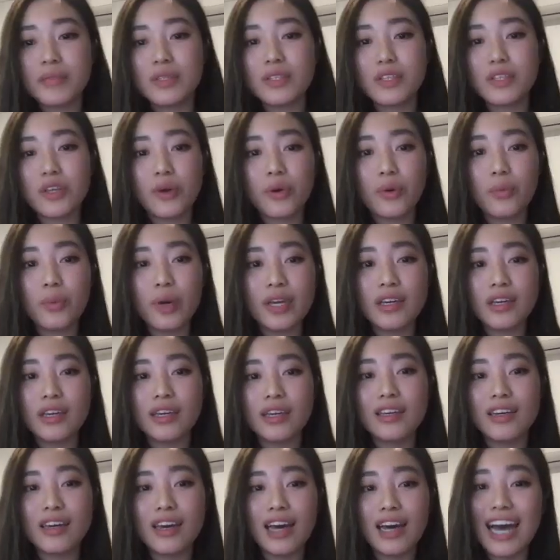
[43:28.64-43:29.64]
so
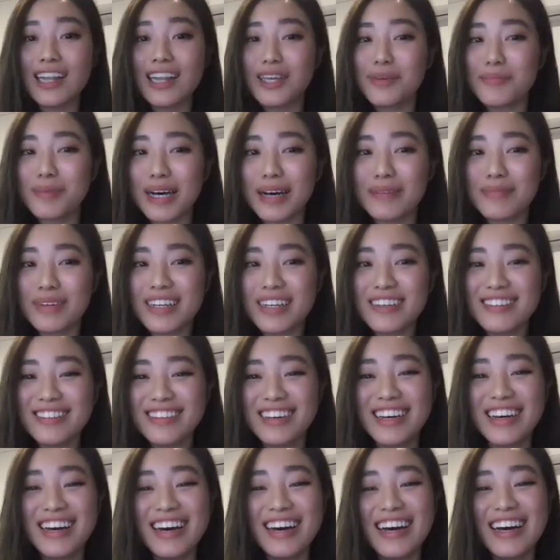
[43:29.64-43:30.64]
Alibaba.
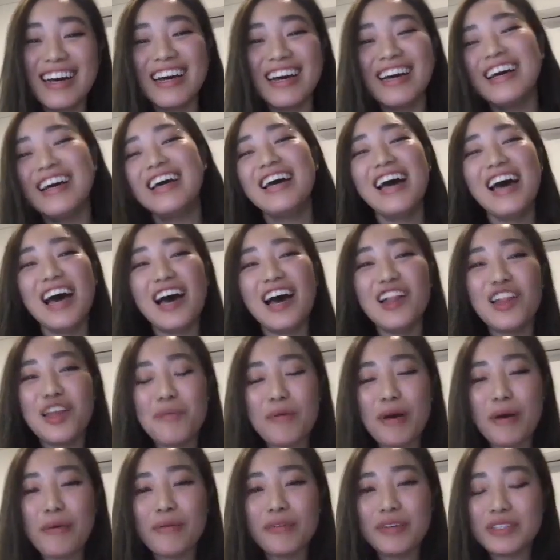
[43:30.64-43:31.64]

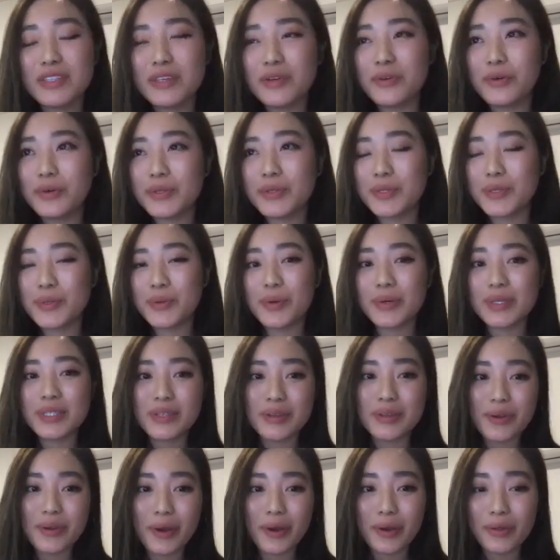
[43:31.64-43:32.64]
Alibaba is a good source
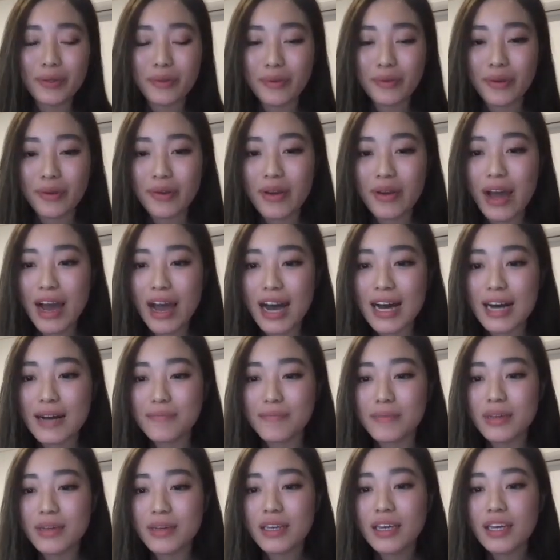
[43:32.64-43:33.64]
to go through.
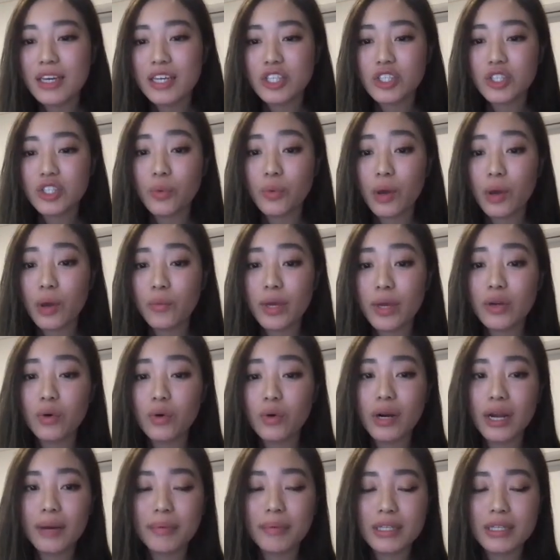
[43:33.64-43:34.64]
So we
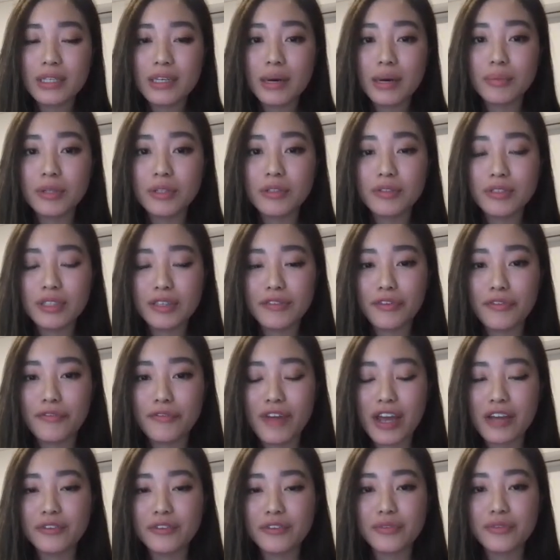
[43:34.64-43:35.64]
caught up a couple of different
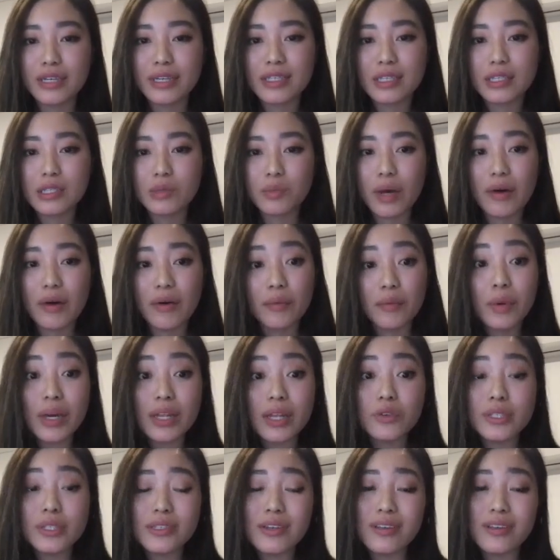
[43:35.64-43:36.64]
factories as well. And we're
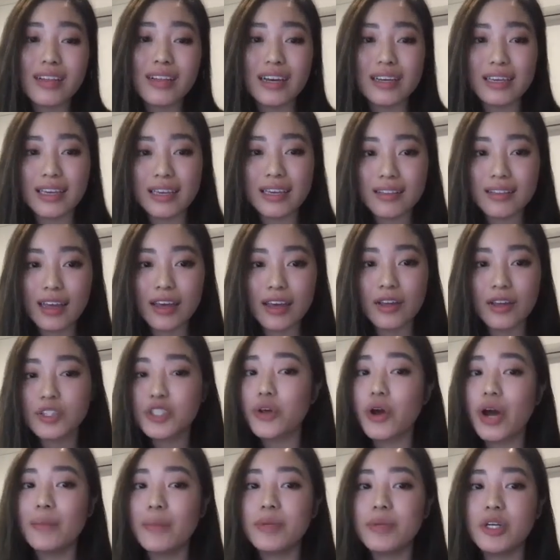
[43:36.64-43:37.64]
also lucky that,
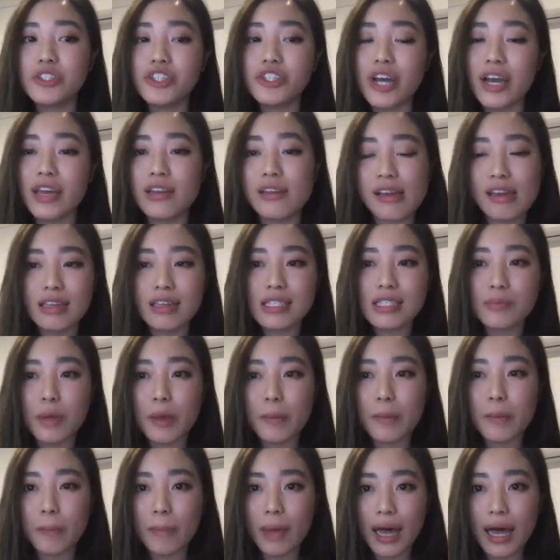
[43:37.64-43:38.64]
so I'm not Chinese, but